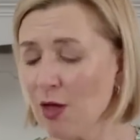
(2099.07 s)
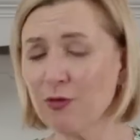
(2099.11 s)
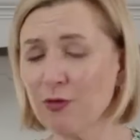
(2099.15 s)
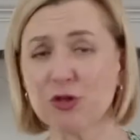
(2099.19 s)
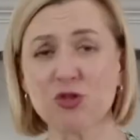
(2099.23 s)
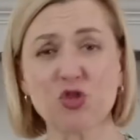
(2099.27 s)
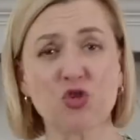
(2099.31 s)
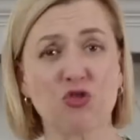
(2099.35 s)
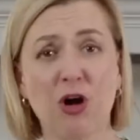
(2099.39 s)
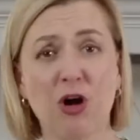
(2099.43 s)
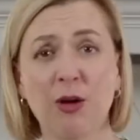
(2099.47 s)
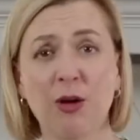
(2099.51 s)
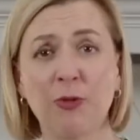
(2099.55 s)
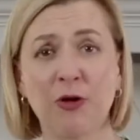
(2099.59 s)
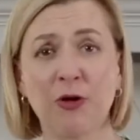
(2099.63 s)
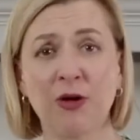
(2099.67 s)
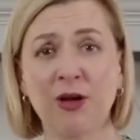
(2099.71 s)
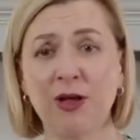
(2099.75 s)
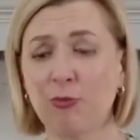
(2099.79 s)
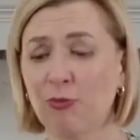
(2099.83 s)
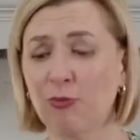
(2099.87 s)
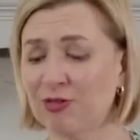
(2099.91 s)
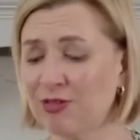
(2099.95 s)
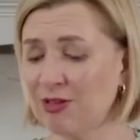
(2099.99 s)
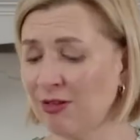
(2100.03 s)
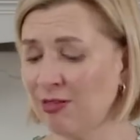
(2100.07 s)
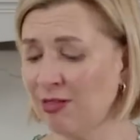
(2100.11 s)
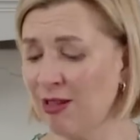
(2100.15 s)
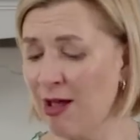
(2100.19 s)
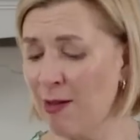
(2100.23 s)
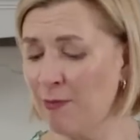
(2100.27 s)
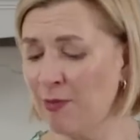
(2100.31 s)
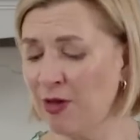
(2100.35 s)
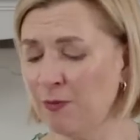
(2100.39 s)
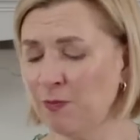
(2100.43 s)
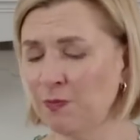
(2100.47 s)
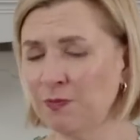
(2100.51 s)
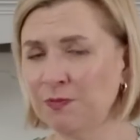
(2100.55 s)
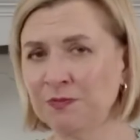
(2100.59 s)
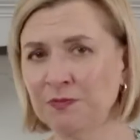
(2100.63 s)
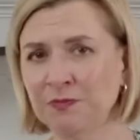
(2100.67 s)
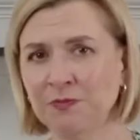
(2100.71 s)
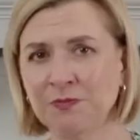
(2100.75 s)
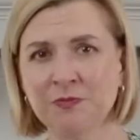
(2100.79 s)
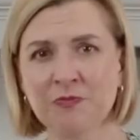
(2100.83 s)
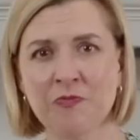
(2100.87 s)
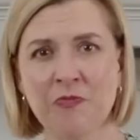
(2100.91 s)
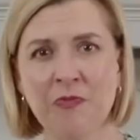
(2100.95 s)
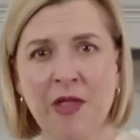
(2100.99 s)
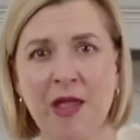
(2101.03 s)
strawberry with the lemon.
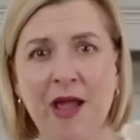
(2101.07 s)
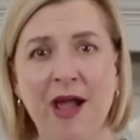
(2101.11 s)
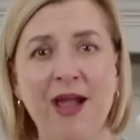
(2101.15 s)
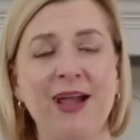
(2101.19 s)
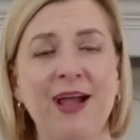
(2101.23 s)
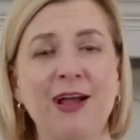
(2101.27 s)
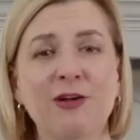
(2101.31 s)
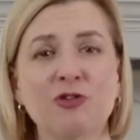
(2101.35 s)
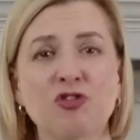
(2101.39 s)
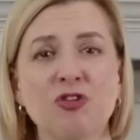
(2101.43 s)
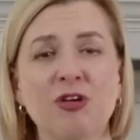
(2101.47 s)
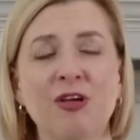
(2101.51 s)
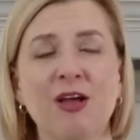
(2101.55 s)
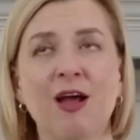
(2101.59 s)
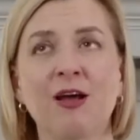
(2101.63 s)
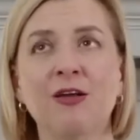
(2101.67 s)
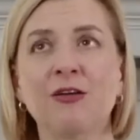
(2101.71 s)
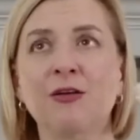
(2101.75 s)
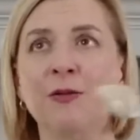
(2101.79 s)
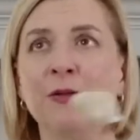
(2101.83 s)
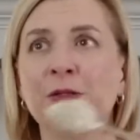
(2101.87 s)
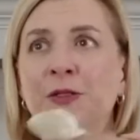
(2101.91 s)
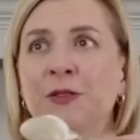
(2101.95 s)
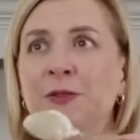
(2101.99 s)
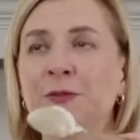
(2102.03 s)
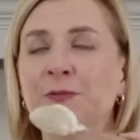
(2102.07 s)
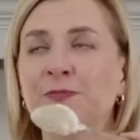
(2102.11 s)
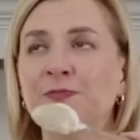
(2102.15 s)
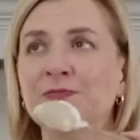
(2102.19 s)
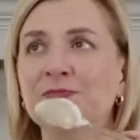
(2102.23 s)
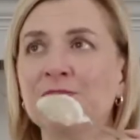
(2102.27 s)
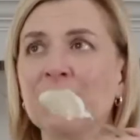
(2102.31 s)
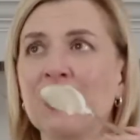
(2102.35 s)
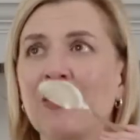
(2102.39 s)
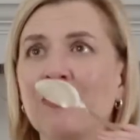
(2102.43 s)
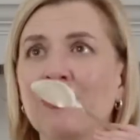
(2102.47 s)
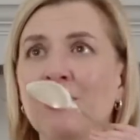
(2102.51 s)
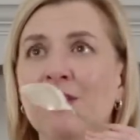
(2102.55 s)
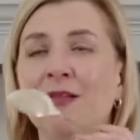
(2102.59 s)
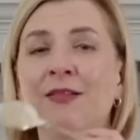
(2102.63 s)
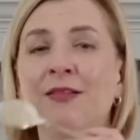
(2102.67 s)
I actually get the